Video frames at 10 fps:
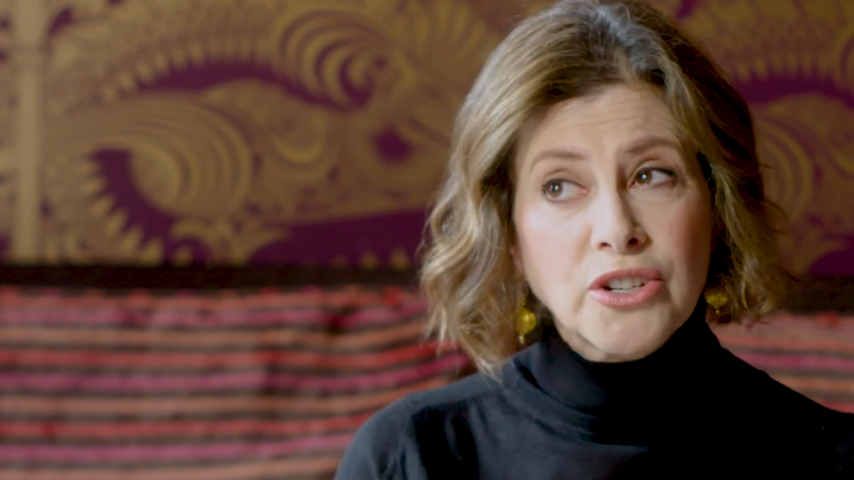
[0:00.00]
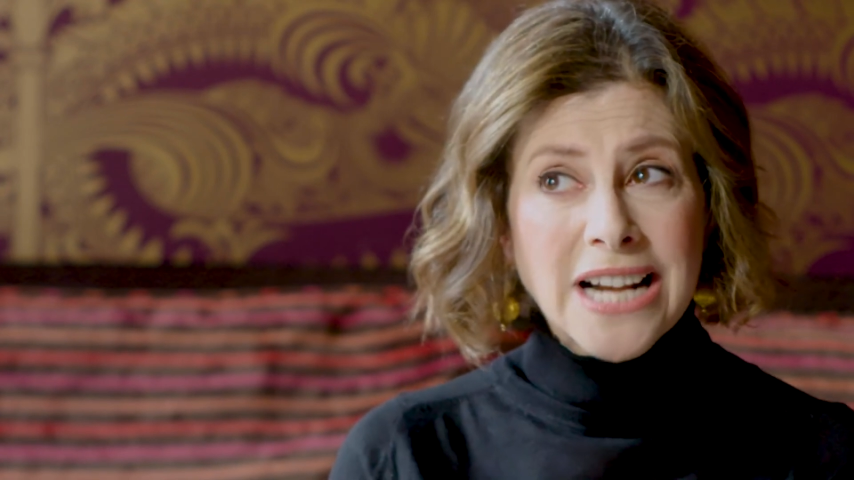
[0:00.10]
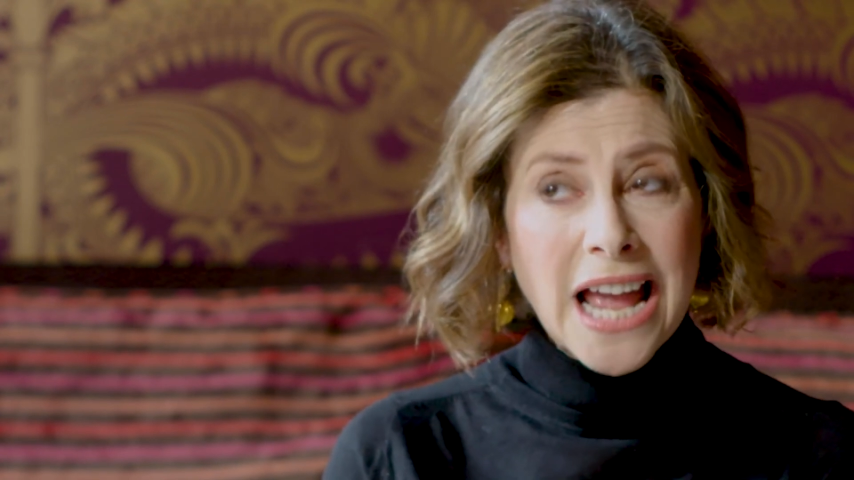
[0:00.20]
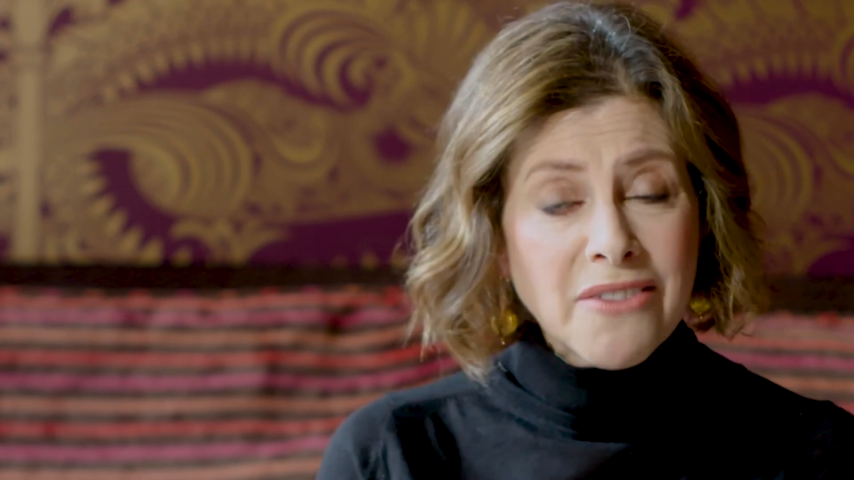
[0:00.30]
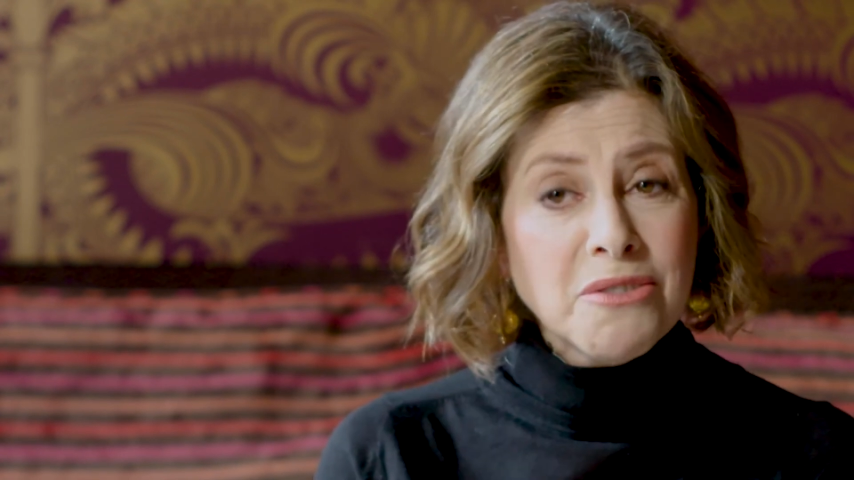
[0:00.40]
you're
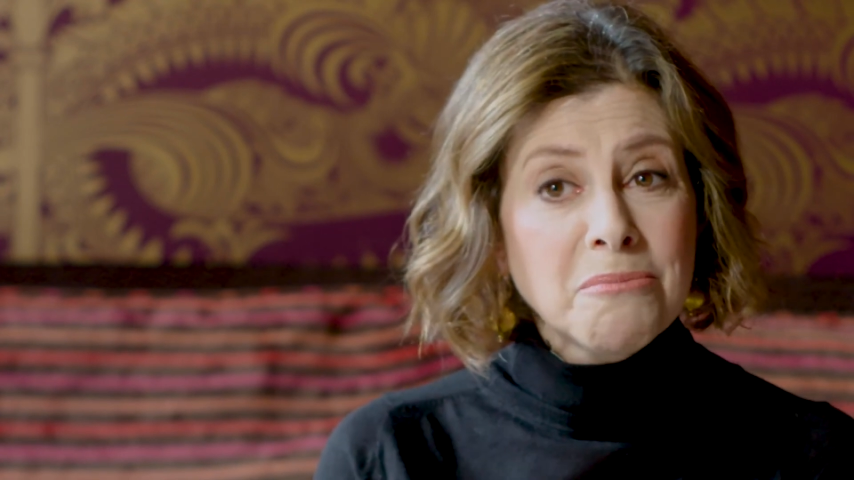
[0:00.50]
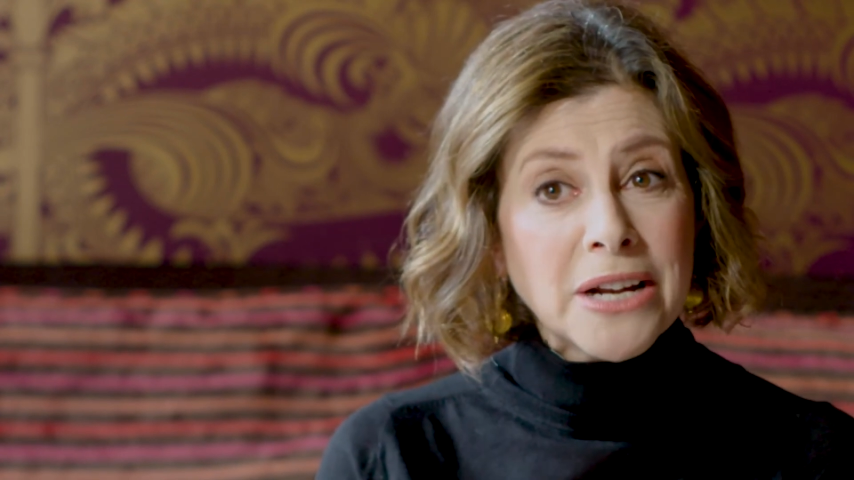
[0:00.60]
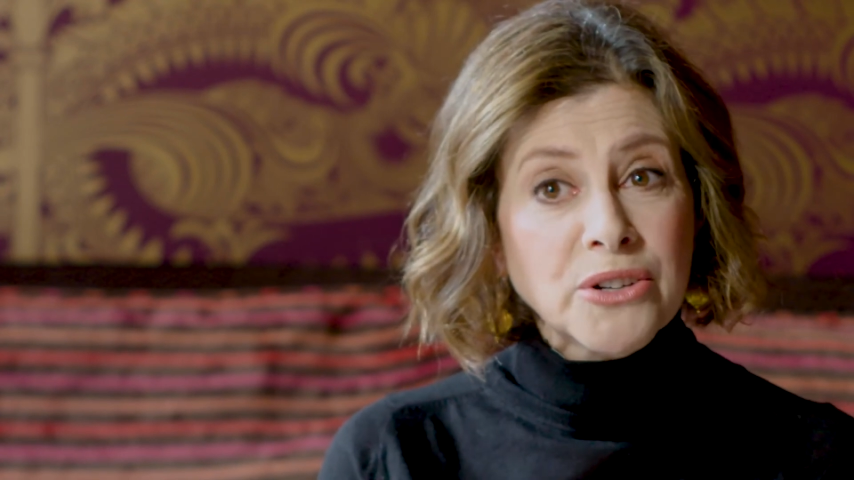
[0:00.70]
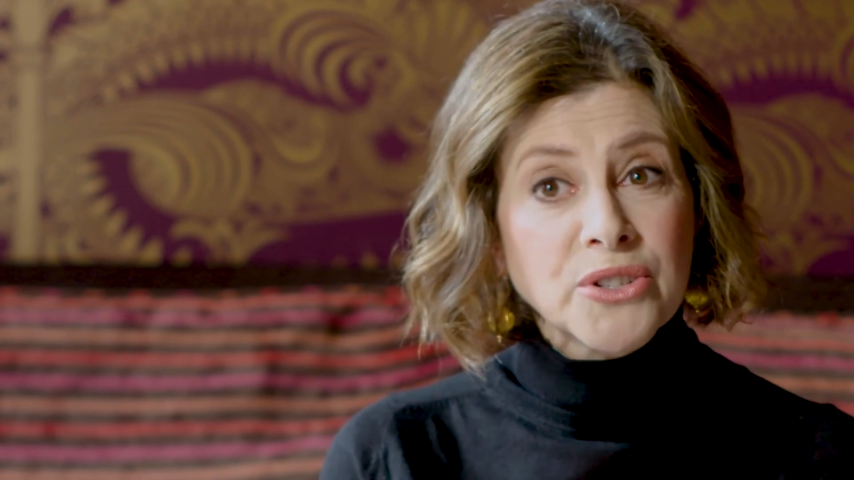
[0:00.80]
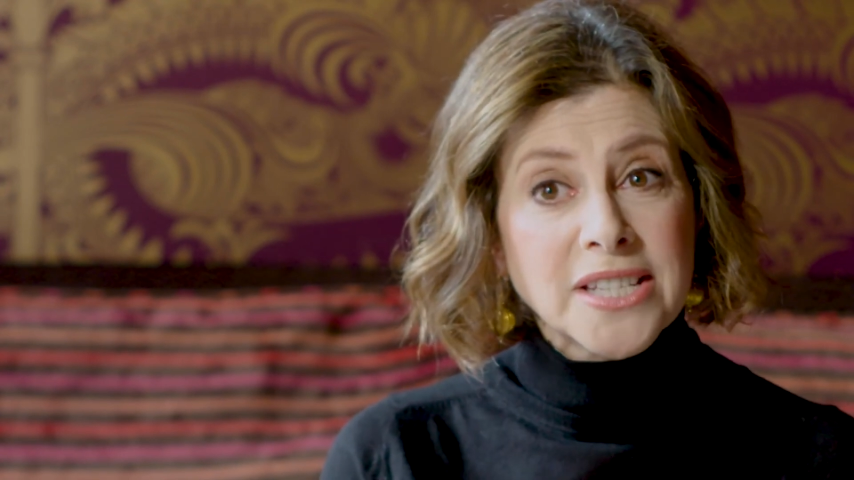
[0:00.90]
going to have a
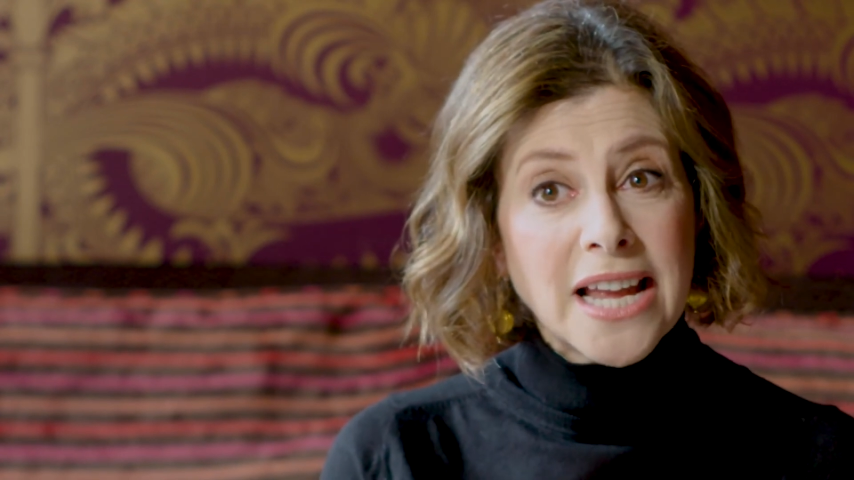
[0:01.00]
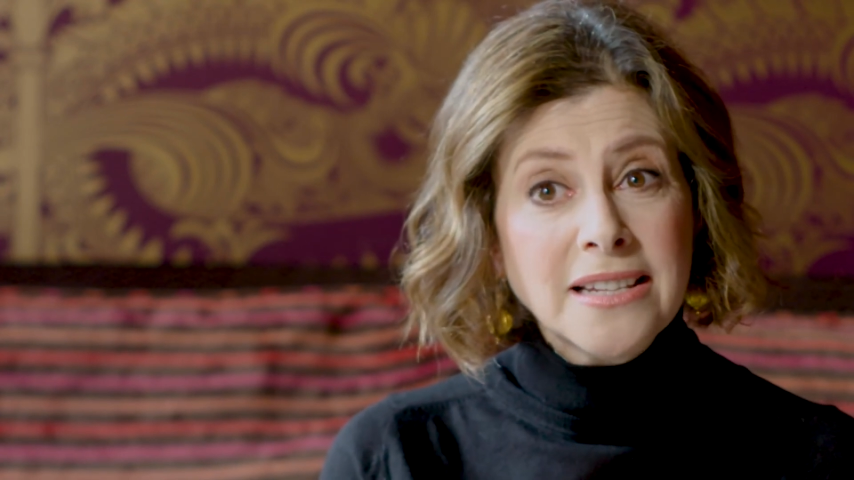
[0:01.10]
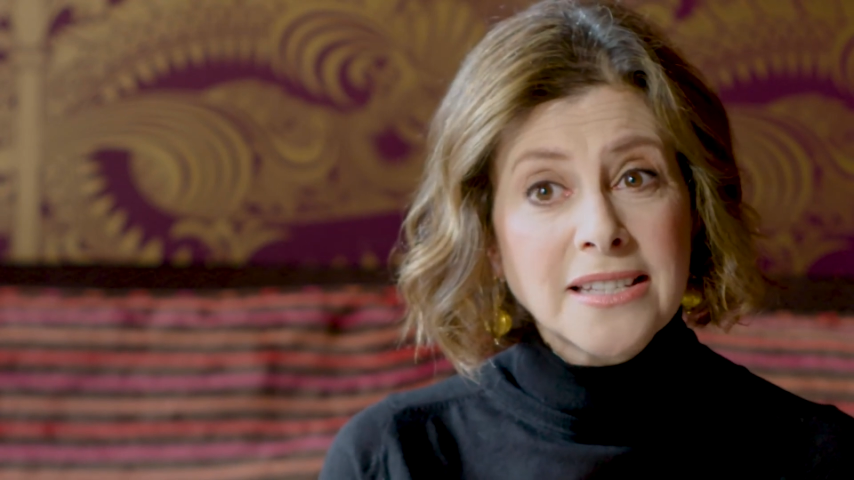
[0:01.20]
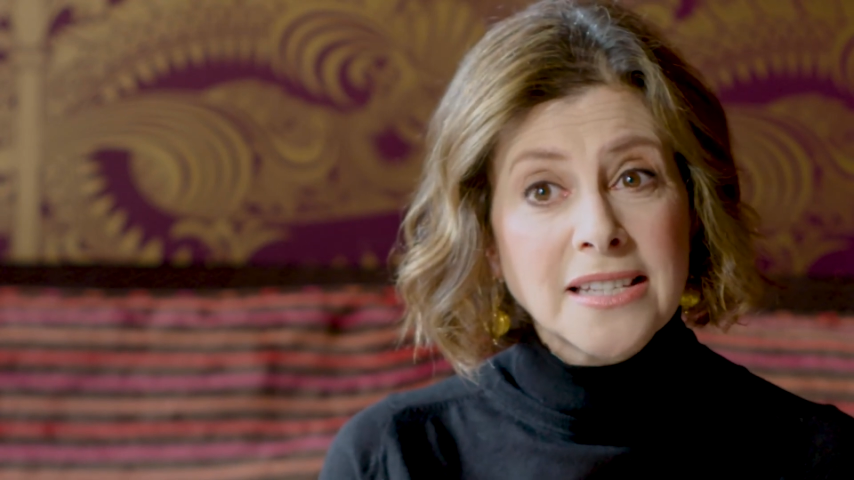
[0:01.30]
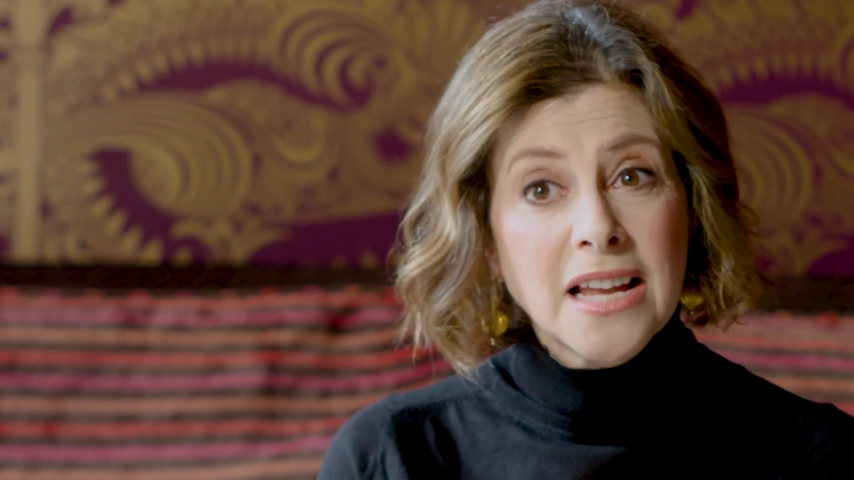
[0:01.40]
better
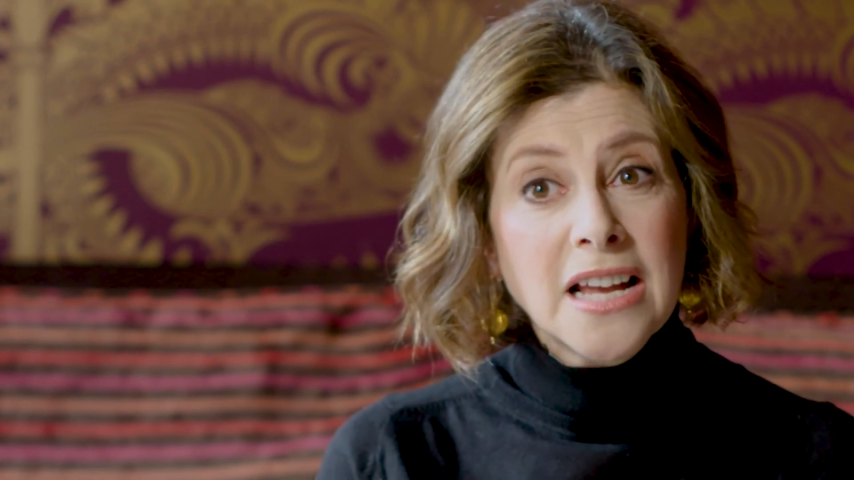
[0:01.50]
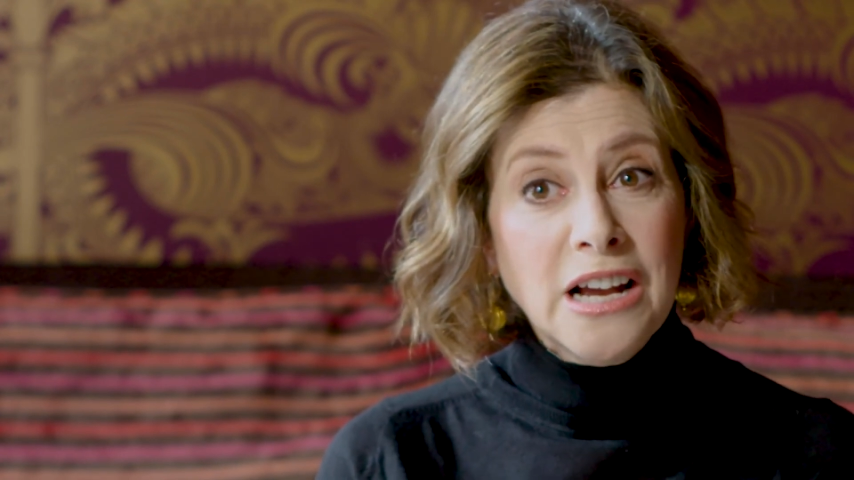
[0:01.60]
sense